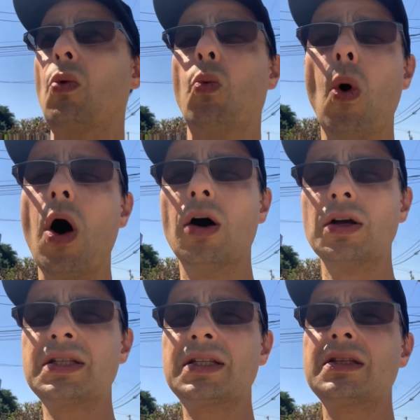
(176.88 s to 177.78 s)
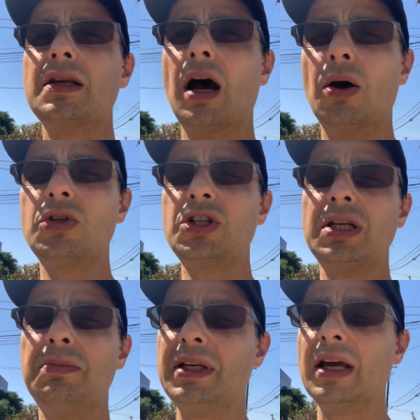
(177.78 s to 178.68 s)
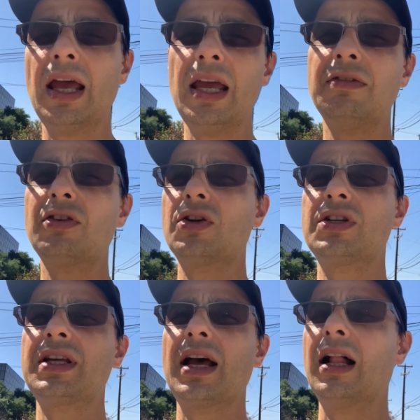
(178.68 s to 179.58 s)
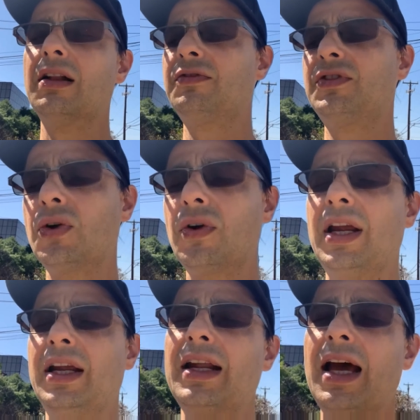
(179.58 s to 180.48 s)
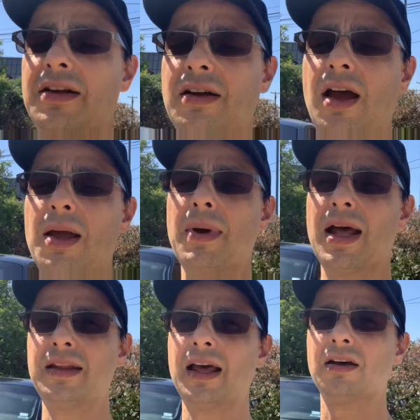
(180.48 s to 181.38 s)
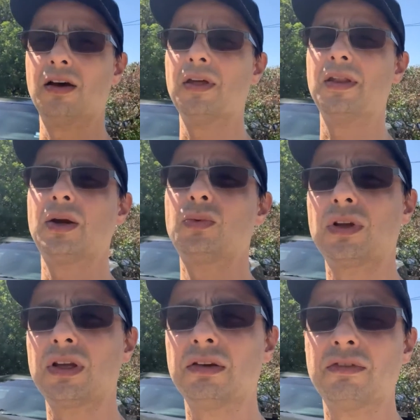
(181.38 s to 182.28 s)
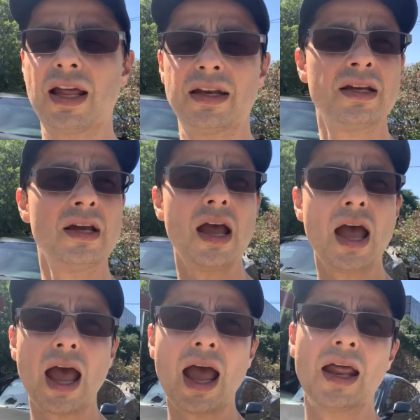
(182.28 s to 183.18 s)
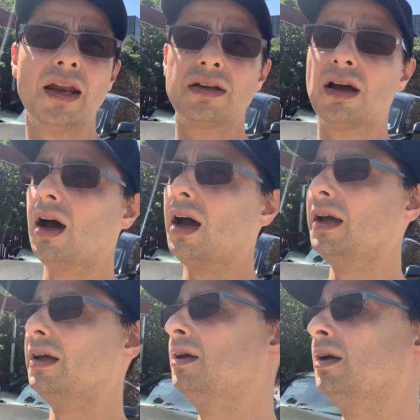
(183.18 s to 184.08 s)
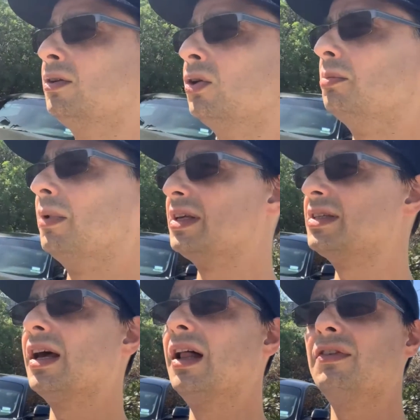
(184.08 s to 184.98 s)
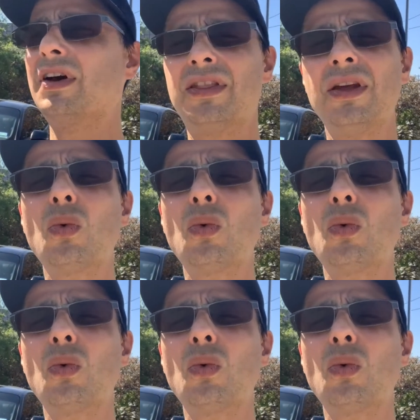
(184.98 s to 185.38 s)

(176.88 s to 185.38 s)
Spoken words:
was, how she behaved herself during that time at that other networking event, and I told myself, I think